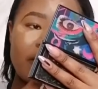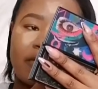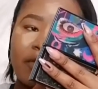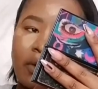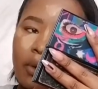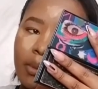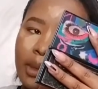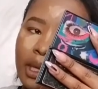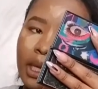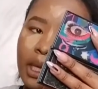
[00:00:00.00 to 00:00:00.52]

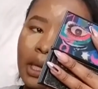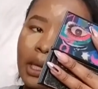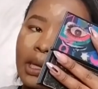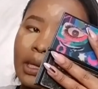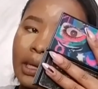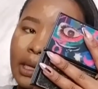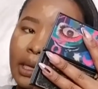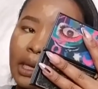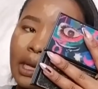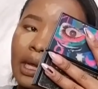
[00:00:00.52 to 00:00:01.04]
for me,
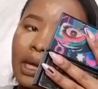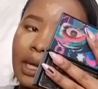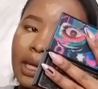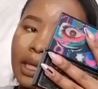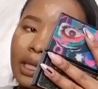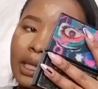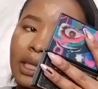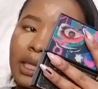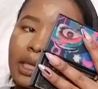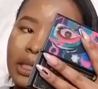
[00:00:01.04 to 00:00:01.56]
and I like
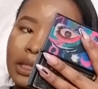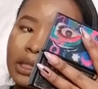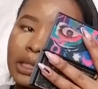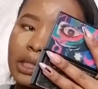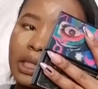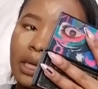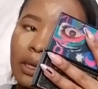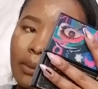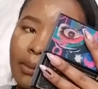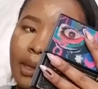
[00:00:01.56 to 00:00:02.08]
things
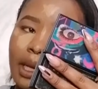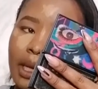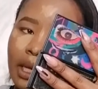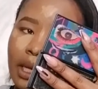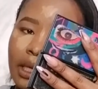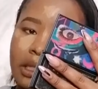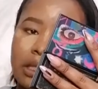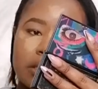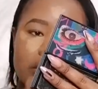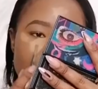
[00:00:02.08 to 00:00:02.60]
that I'm
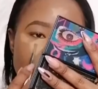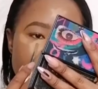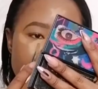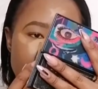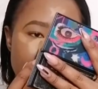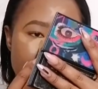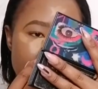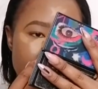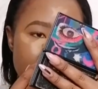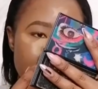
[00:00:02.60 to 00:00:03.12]
making. So
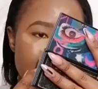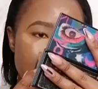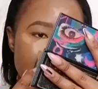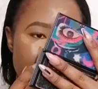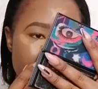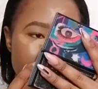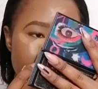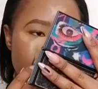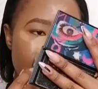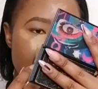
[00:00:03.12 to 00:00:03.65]
as you can see,
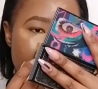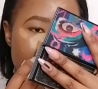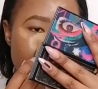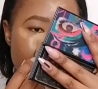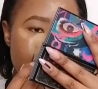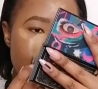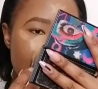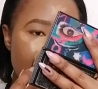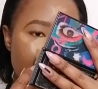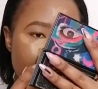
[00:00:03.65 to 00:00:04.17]
I'm
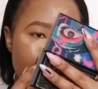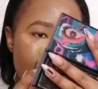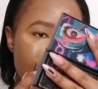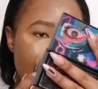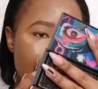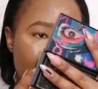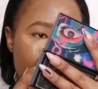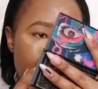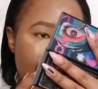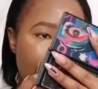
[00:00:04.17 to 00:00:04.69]
dragging that a
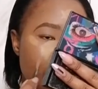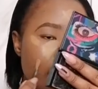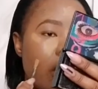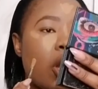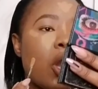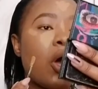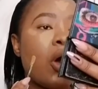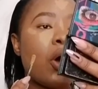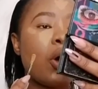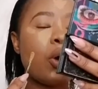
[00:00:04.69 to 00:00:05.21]
little bit
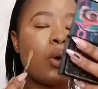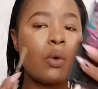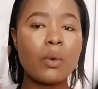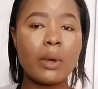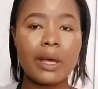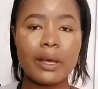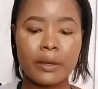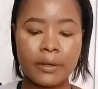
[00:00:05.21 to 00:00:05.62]
low.